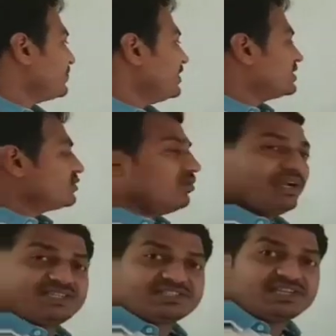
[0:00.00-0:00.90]
So
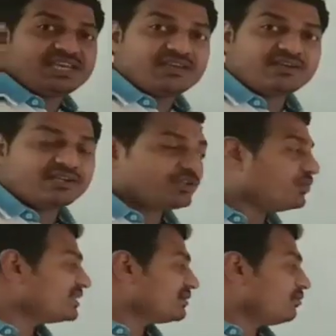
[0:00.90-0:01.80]
let's see
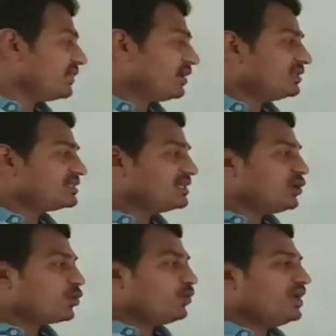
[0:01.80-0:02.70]
two
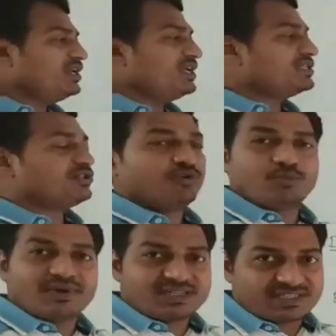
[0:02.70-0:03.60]
examples. When is
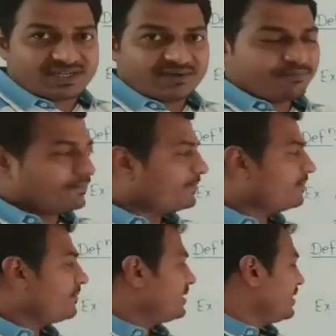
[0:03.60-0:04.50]
your birthday?
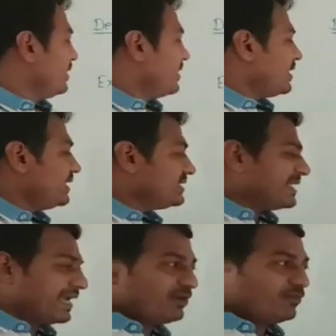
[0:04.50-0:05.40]
And
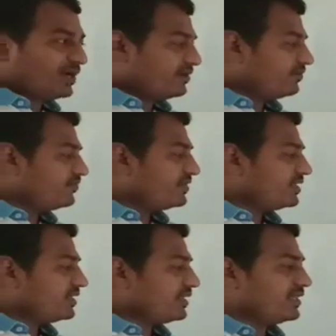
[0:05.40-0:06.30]
second one
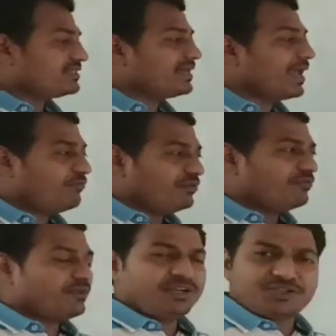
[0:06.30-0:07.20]
is, have you
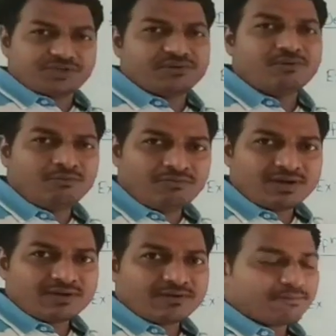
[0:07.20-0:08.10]
finished your
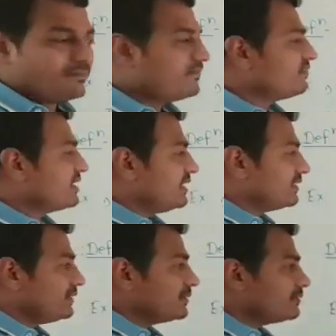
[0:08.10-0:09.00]
homework?
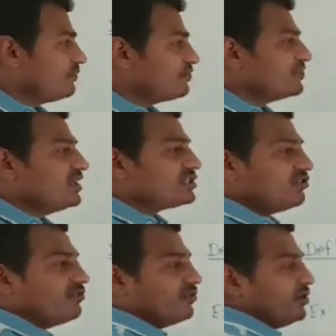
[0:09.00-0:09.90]
Like this.
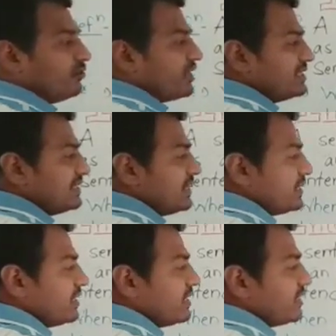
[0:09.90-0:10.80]
So you can see
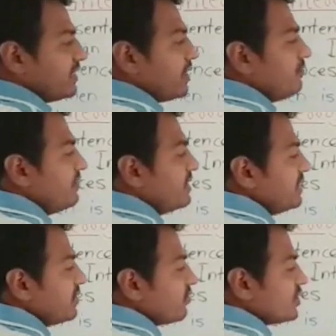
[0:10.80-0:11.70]
that
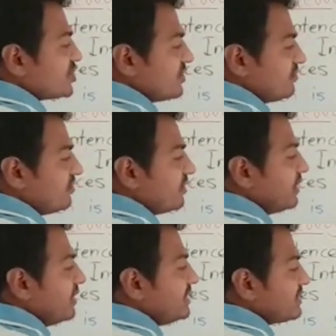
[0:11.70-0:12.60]
every question
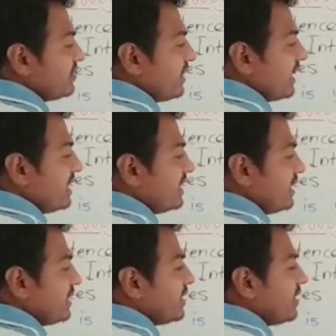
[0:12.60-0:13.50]
is
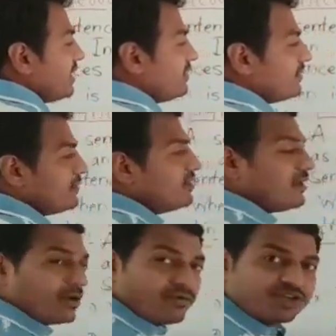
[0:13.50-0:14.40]
ending in
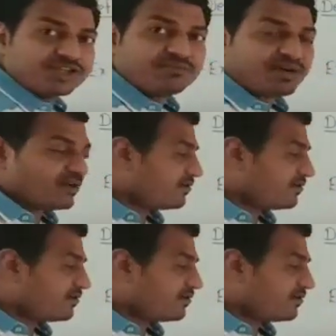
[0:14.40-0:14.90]
a question mark.